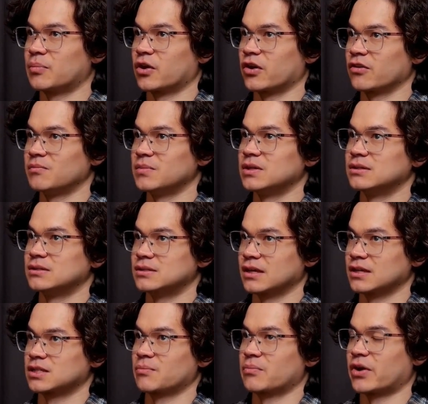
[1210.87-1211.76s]
part of me
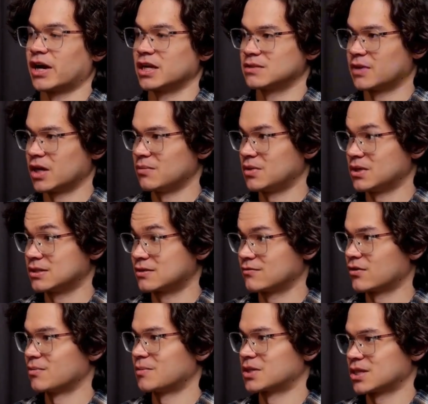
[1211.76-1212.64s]
is like surprised by it
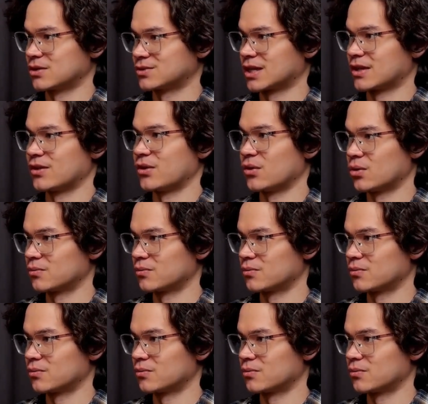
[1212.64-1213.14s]
because it's very much outside the